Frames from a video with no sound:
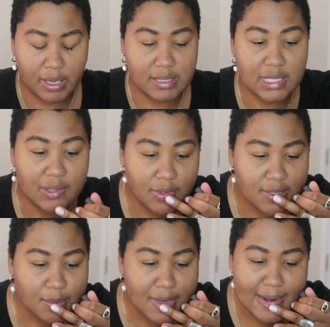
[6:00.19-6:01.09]
because
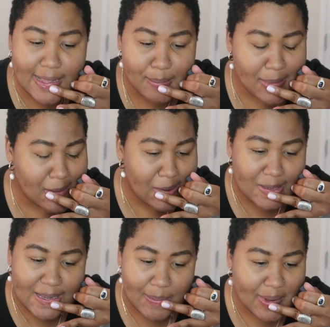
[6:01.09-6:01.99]
even somebody like me
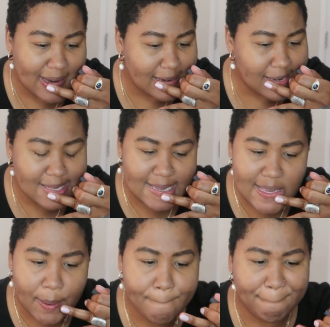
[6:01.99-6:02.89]
who's combination
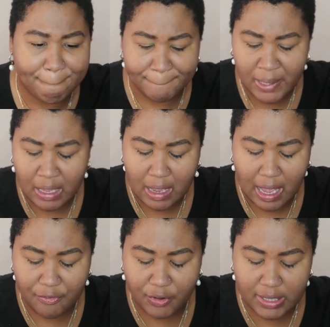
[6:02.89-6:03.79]
skin,
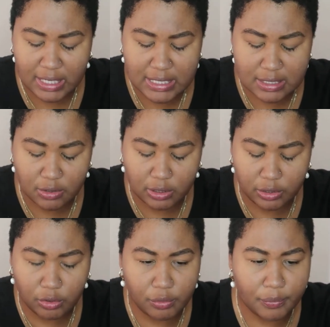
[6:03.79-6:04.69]
I find that it's still a
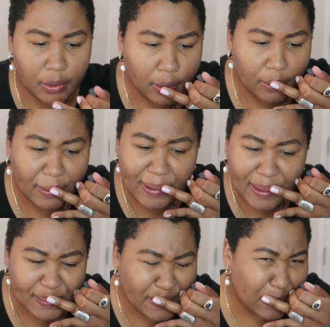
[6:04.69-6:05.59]
little,
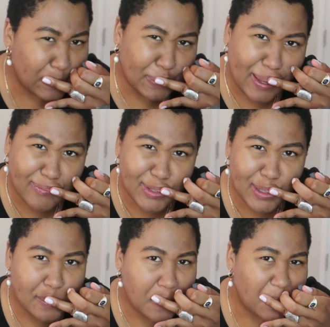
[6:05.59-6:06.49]
it's still a little
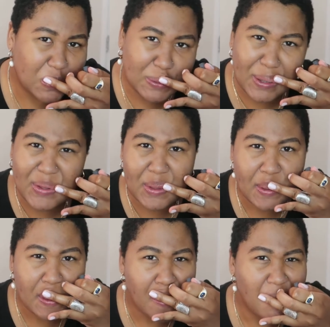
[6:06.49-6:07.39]
heavy. So,
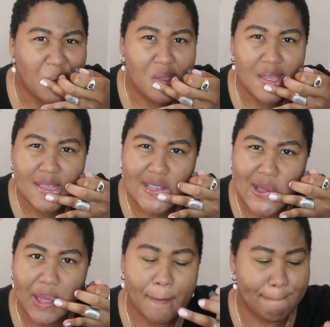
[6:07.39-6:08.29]

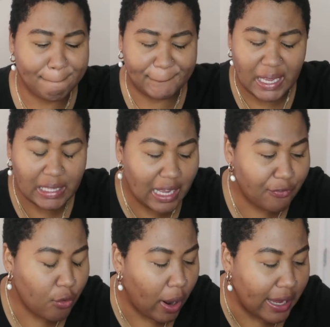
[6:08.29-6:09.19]
yeah. I
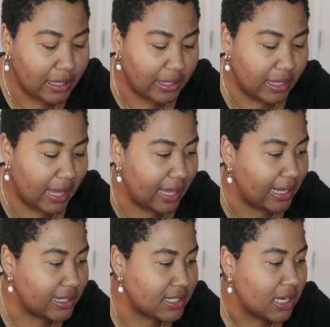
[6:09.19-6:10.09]
like variety
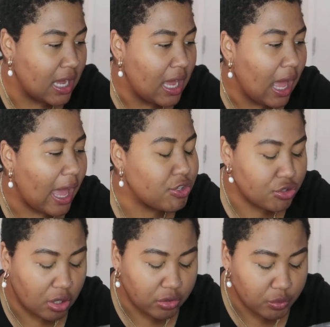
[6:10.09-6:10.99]
and I
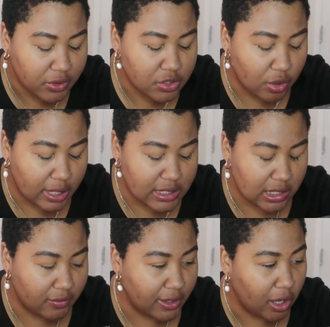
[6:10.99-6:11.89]
struggled with this whole
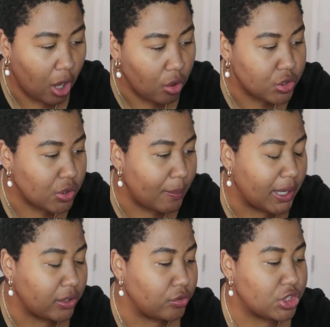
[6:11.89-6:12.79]
idea of like, oh, do I
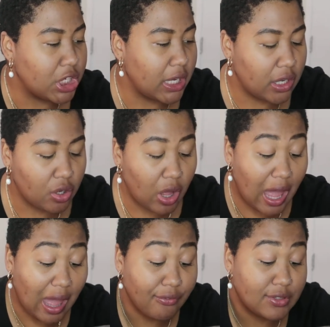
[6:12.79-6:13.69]
make a new channel?
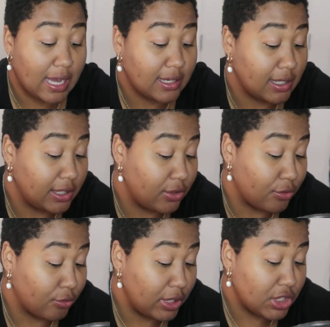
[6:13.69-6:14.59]
I have technically
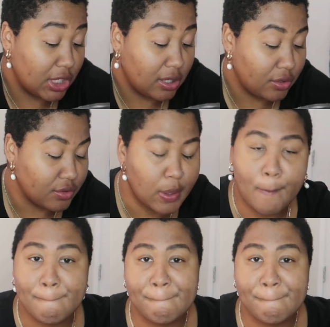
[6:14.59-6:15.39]
three channels